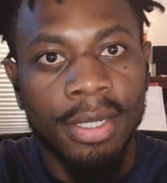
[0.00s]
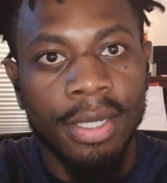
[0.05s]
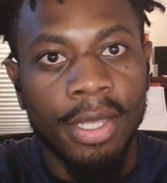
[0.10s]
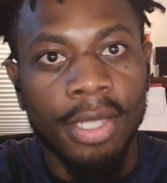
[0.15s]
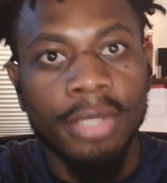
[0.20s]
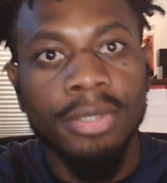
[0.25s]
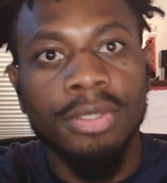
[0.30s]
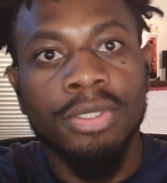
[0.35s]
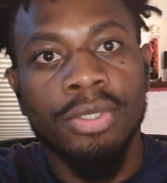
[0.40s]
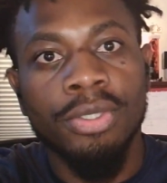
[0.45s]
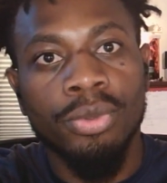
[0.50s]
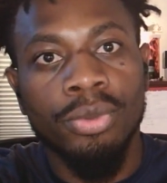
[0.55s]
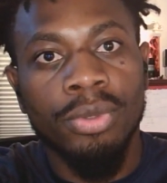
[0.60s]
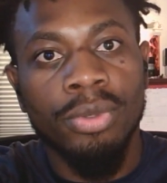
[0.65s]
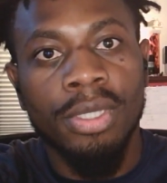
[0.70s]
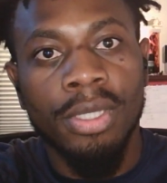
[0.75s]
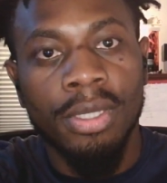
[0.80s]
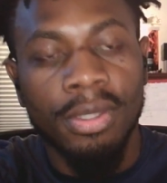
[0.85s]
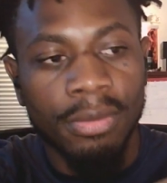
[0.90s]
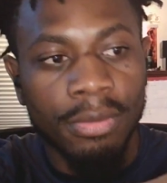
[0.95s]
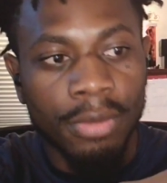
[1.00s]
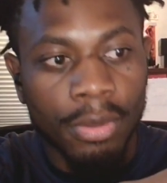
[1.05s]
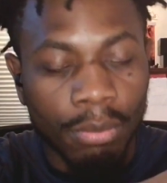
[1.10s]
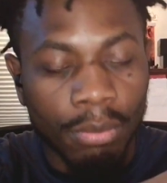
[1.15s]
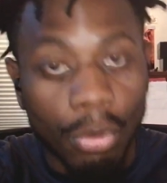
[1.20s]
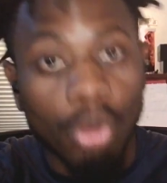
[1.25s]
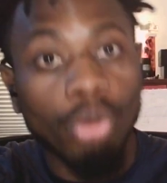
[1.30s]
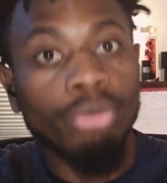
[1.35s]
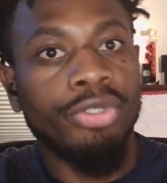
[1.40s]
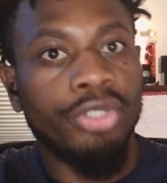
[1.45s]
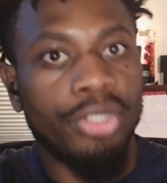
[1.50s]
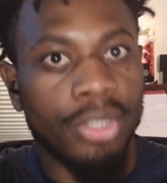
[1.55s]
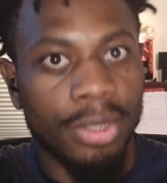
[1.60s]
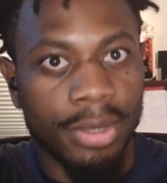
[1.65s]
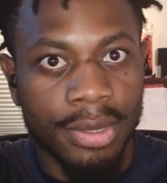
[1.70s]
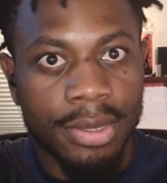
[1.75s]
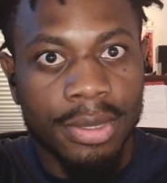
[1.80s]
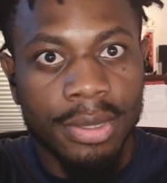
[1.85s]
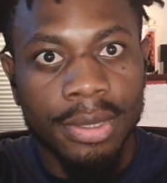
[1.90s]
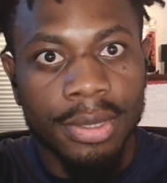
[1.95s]
into the
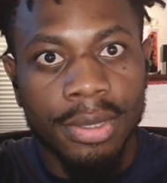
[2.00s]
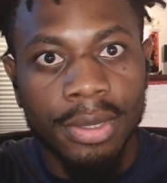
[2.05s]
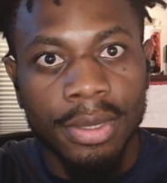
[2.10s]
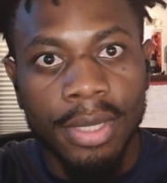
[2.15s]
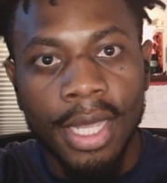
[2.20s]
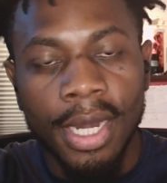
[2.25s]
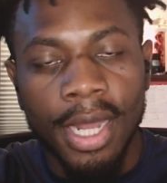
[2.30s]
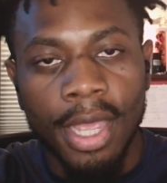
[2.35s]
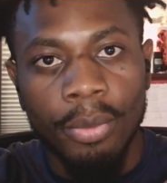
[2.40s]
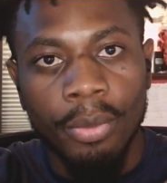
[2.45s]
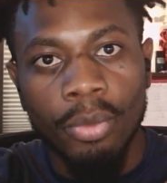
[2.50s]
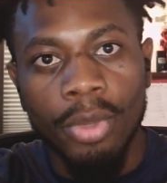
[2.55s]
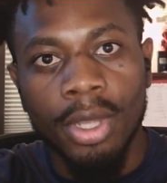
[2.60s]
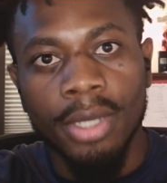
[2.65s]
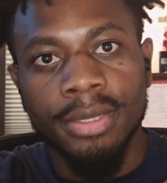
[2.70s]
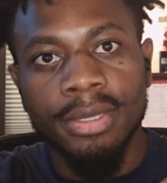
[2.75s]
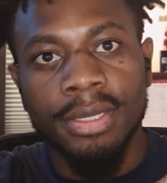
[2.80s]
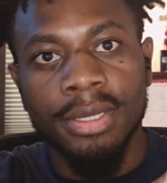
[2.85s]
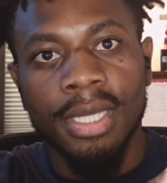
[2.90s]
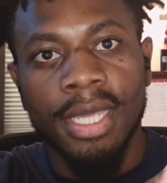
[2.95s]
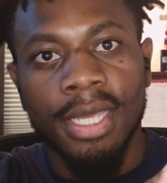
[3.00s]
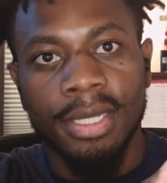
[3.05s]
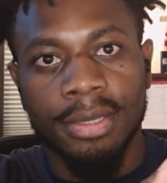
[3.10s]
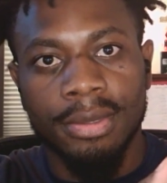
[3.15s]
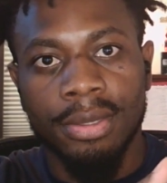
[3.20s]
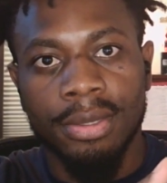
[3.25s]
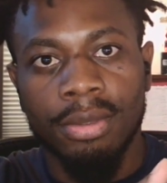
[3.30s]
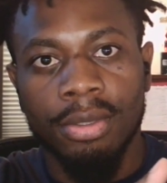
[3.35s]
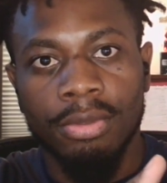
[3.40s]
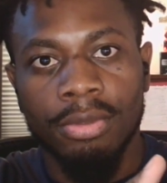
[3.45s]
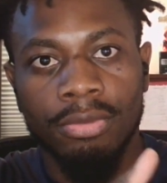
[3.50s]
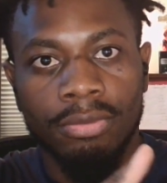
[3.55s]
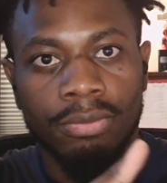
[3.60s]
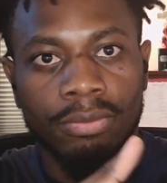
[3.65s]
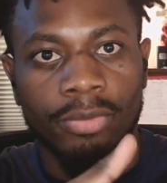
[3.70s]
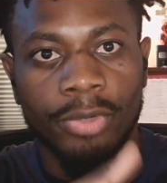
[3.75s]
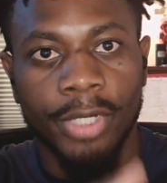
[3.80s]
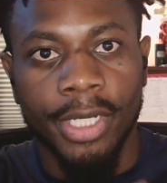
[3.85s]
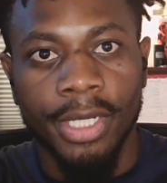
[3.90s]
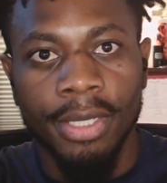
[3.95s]
motions that I want to execute,
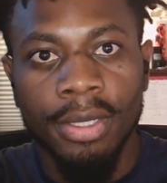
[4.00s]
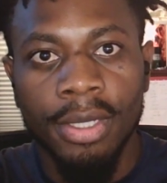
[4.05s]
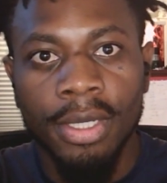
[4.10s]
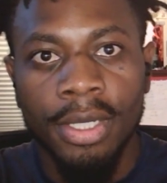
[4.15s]
right?